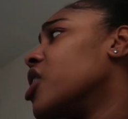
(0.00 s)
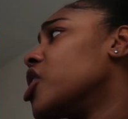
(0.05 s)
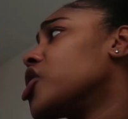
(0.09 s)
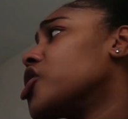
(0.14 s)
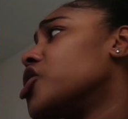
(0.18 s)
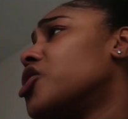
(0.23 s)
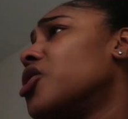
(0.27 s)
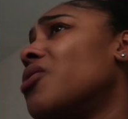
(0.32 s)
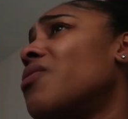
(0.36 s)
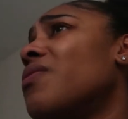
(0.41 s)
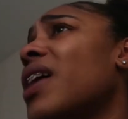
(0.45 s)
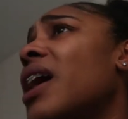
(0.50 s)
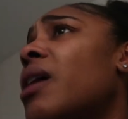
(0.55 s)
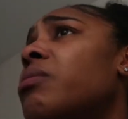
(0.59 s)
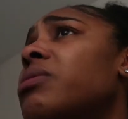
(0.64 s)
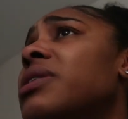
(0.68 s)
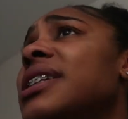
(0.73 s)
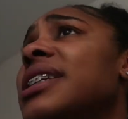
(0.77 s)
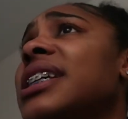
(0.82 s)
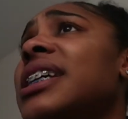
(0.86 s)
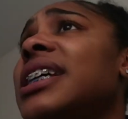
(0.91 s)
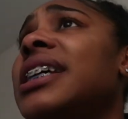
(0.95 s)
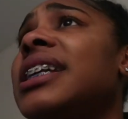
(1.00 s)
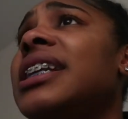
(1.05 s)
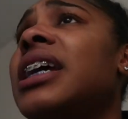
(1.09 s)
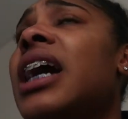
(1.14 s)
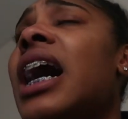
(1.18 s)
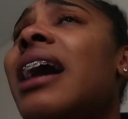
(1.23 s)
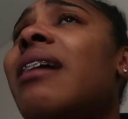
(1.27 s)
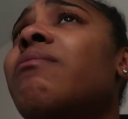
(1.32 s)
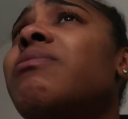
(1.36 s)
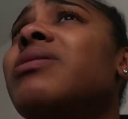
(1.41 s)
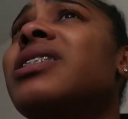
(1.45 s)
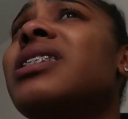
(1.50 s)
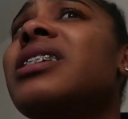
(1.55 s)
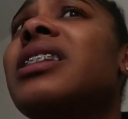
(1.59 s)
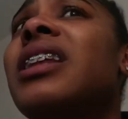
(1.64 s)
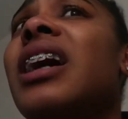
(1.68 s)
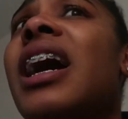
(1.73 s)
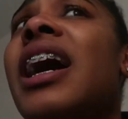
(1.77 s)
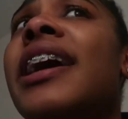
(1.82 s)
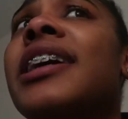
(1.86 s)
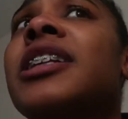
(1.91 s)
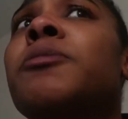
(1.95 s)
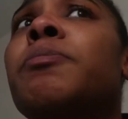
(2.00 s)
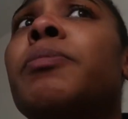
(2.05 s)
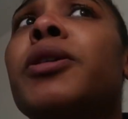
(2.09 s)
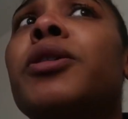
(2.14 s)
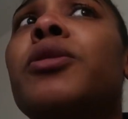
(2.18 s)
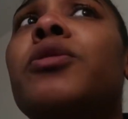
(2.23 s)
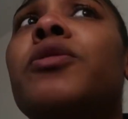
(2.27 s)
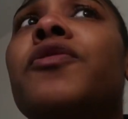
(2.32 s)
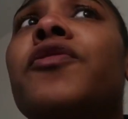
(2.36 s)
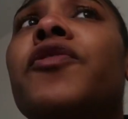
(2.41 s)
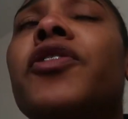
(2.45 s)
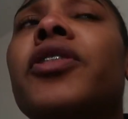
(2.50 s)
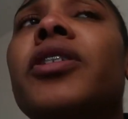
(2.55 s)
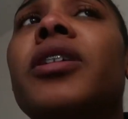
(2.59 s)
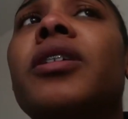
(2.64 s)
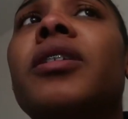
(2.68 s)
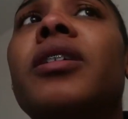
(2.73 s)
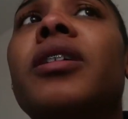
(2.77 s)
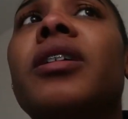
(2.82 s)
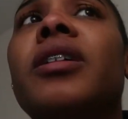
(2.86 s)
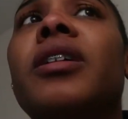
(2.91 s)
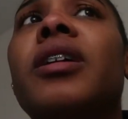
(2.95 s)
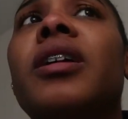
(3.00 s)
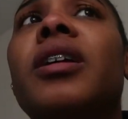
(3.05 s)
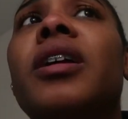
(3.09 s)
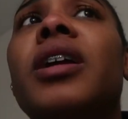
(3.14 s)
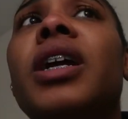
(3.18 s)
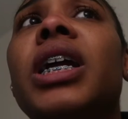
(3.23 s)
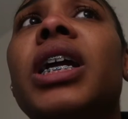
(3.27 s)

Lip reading: so that was it. I was in the hospital for,